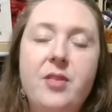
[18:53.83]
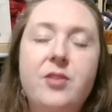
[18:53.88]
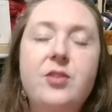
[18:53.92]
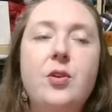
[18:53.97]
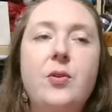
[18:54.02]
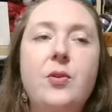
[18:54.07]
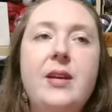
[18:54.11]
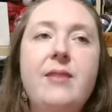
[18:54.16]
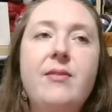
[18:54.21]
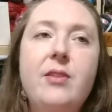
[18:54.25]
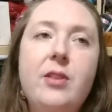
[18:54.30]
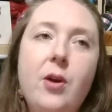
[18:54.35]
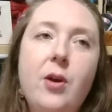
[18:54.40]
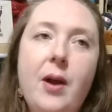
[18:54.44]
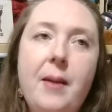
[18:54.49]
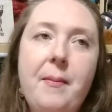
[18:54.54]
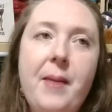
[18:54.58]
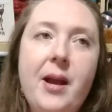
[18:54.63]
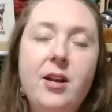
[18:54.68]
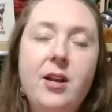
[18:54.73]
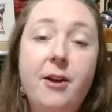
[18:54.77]
So even though I
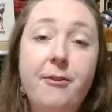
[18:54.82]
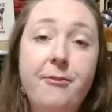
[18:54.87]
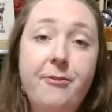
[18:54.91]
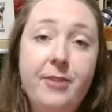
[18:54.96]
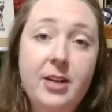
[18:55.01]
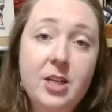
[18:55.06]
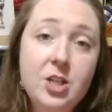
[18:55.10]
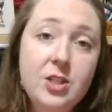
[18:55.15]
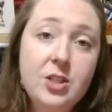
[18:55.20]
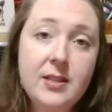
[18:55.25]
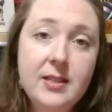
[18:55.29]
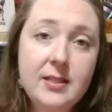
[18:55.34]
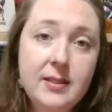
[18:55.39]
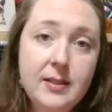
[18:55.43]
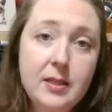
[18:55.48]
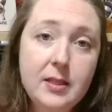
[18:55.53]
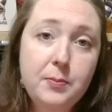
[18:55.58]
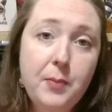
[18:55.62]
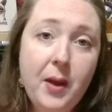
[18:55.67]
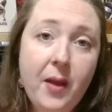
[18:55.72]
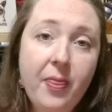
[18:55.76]
might not finish
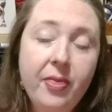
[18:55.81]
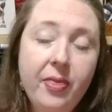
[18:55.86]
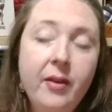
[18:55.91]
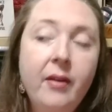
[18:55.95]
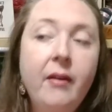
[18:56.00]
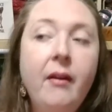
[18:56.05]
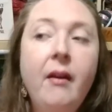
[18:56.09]
this month,